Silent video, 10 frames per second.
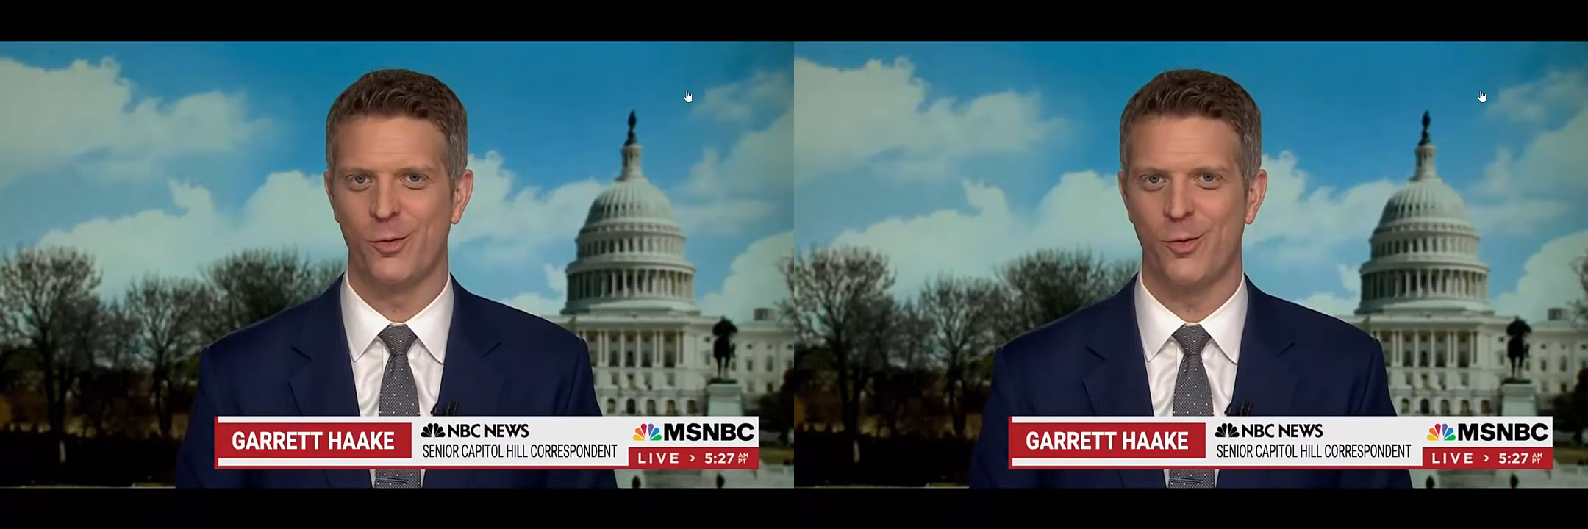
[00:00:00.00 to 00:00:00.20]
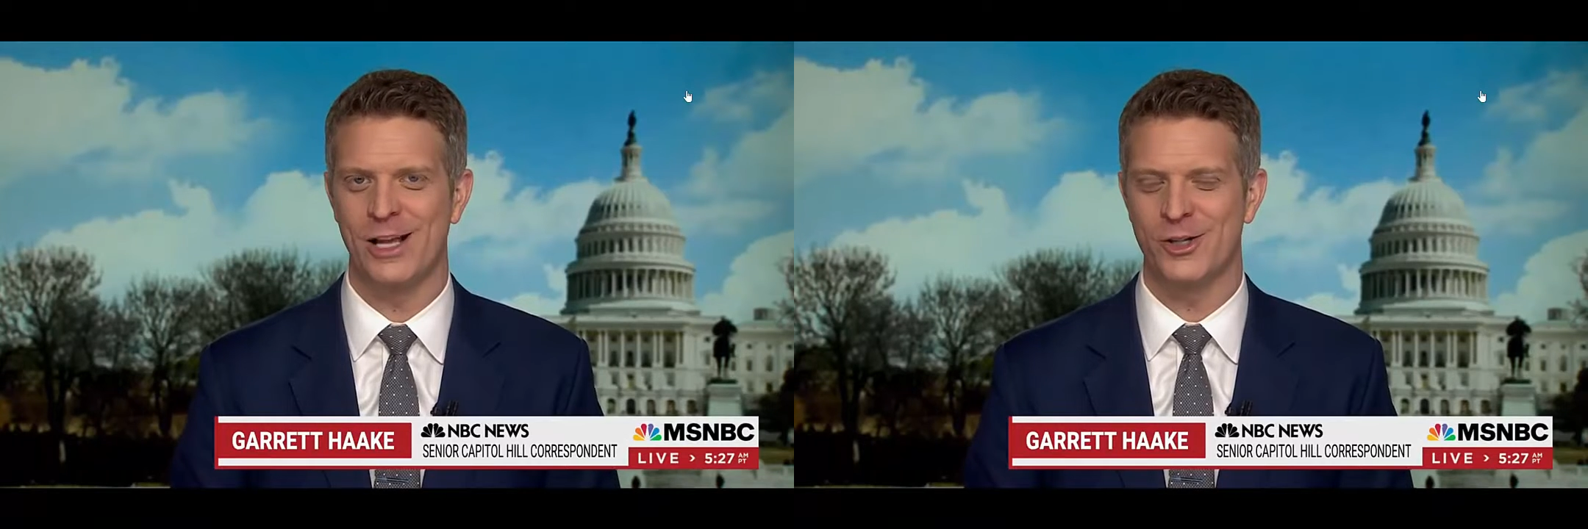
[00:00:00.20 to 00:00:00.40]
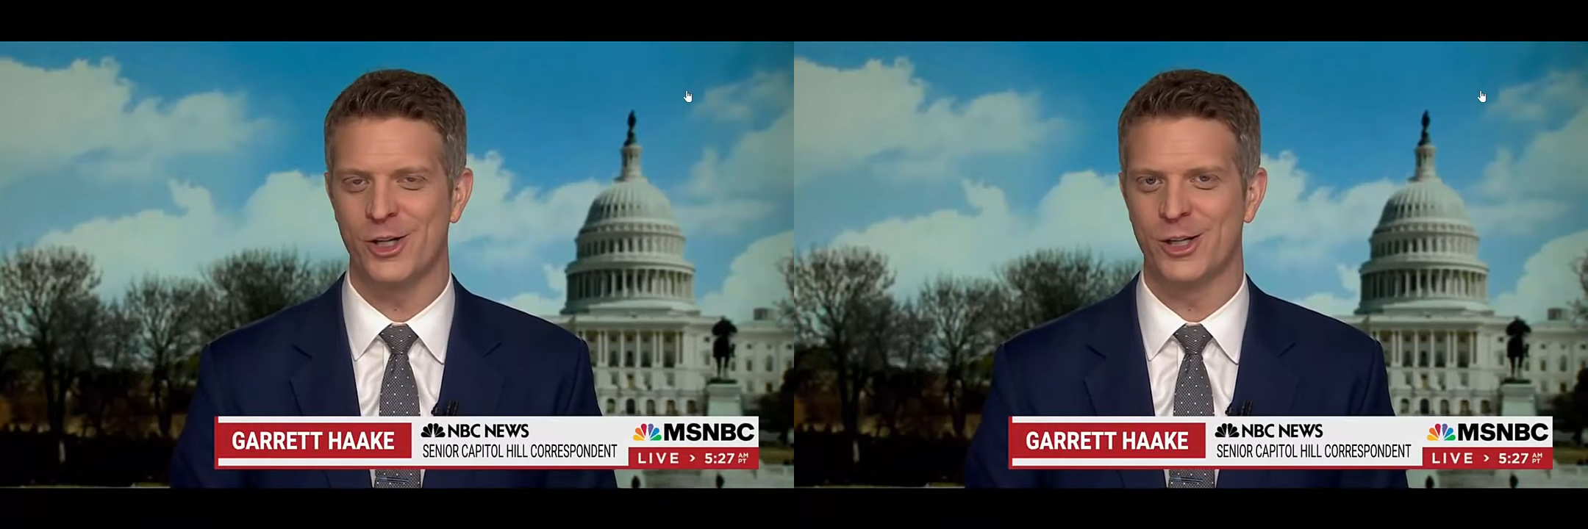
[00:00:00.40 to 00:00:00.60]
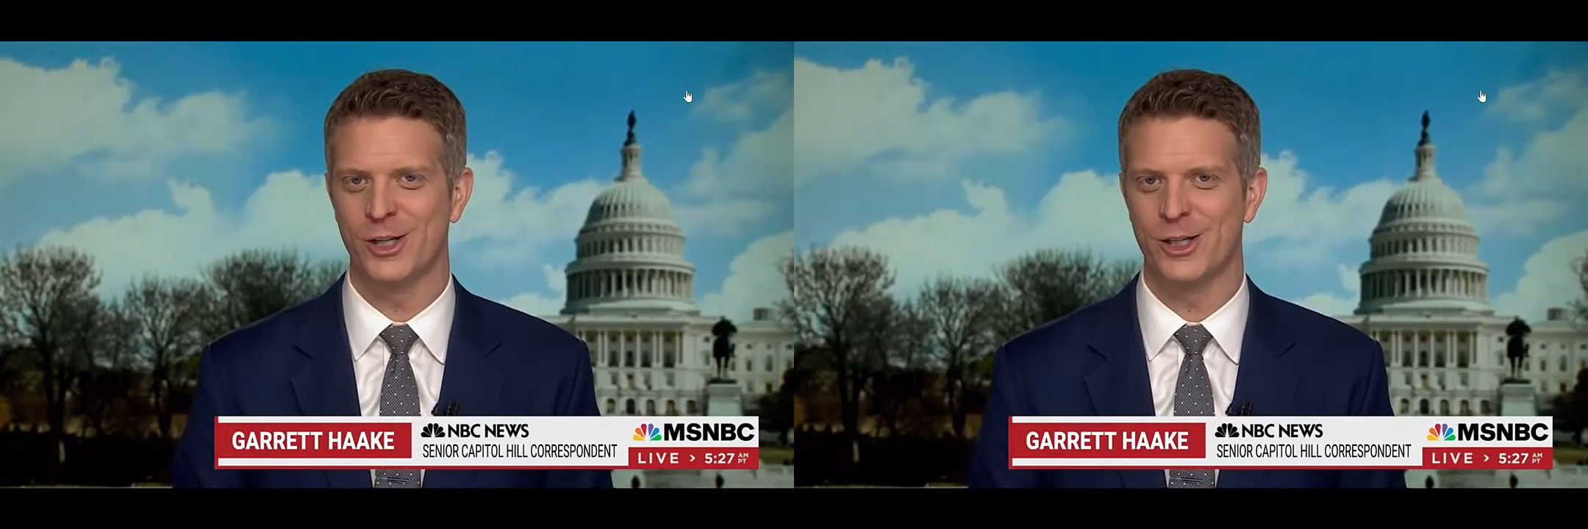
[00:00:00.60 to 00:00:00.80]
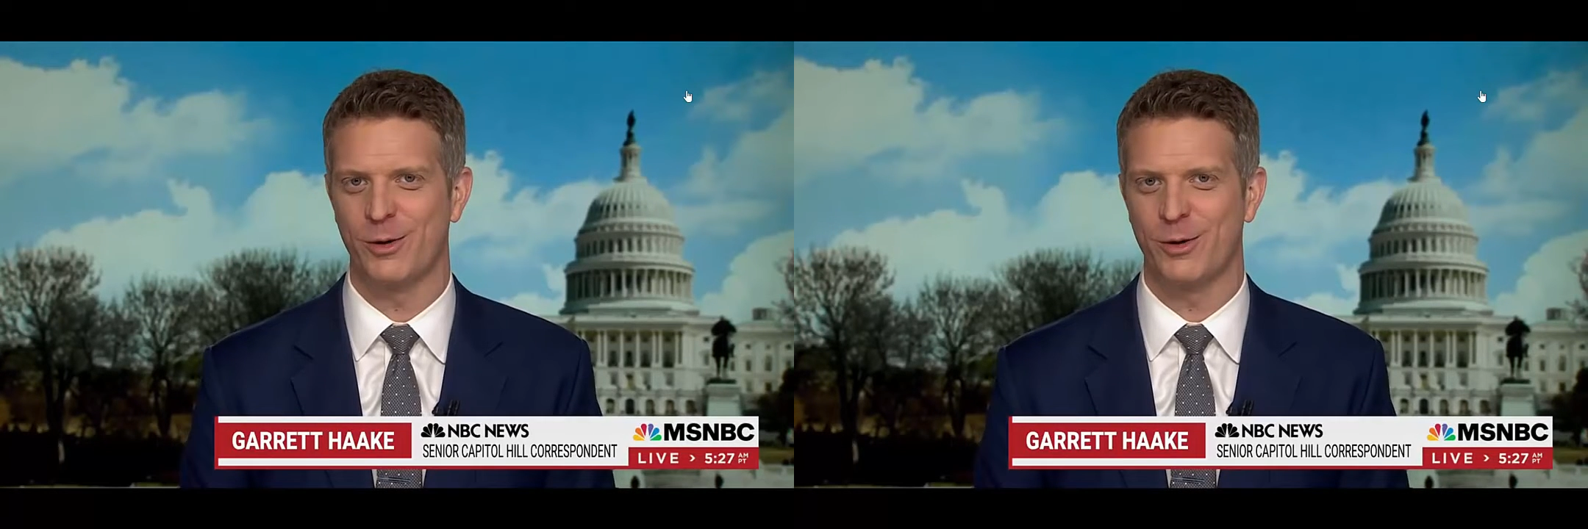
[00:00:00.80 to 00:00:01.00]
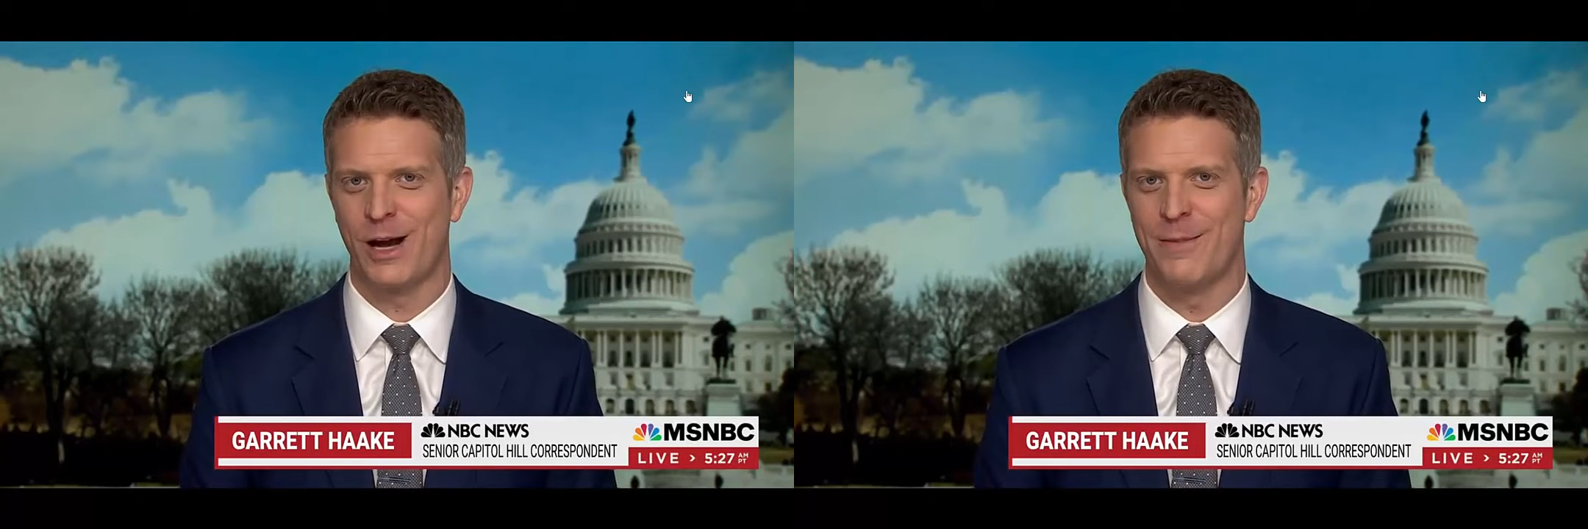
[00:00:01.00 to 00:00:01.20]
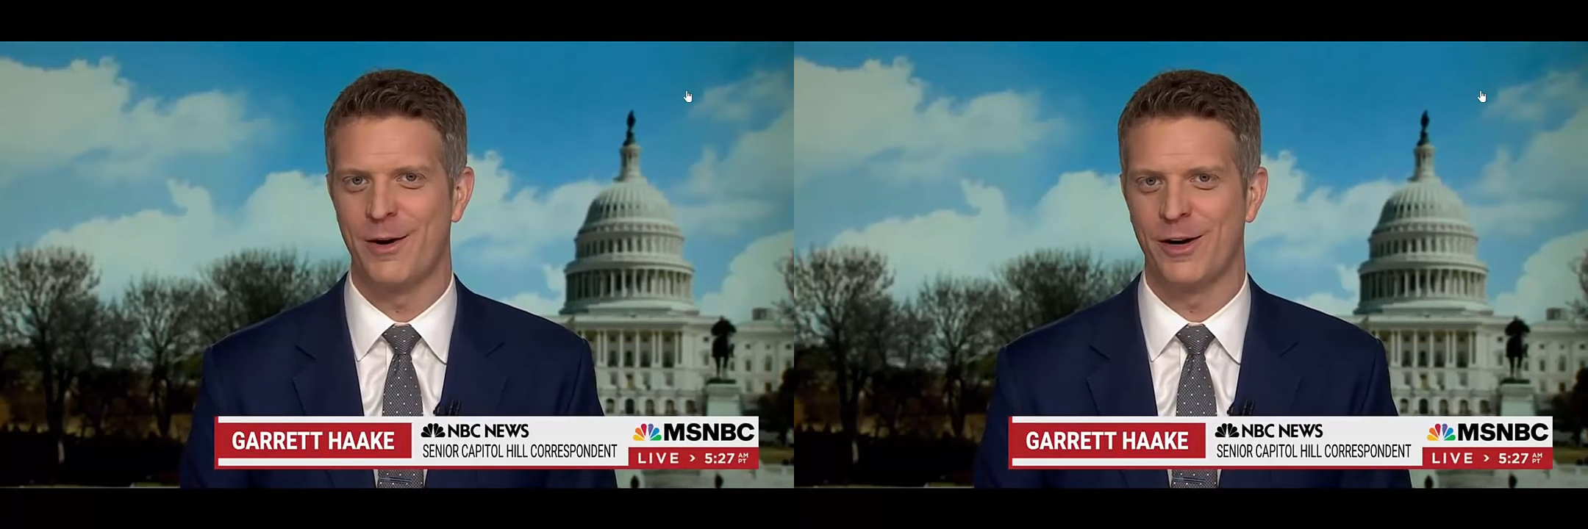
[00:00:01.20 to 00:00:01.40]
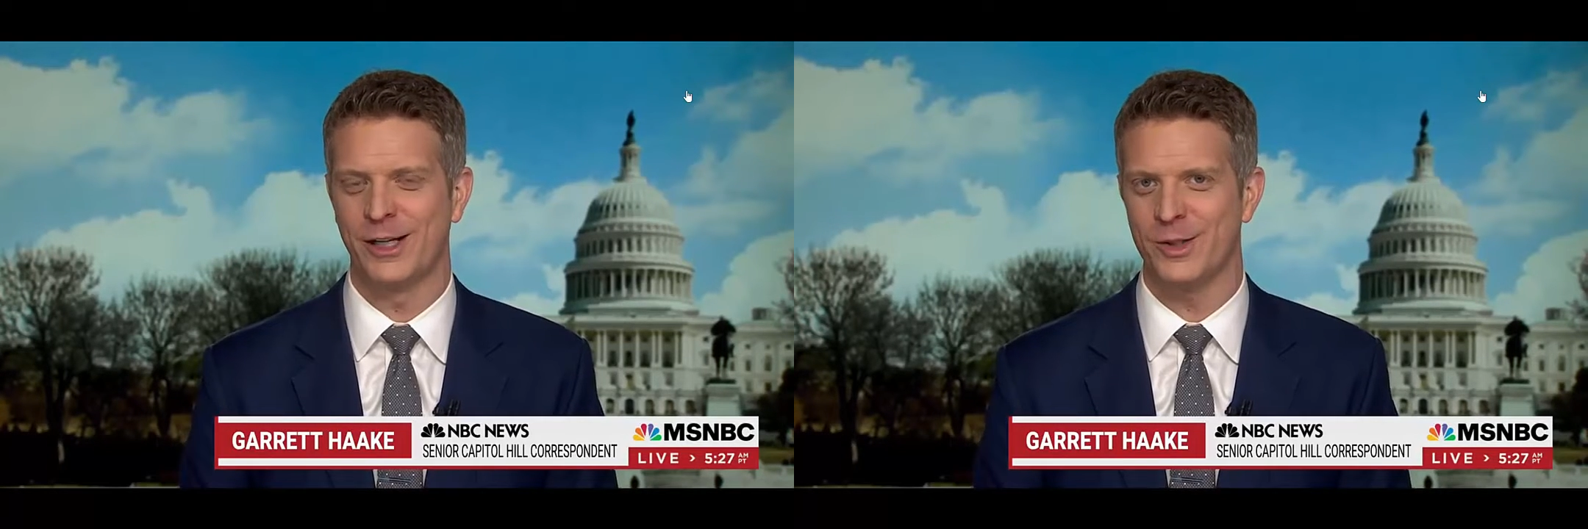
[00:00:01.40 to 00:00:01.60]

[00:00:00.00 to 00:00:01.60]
this primary closely.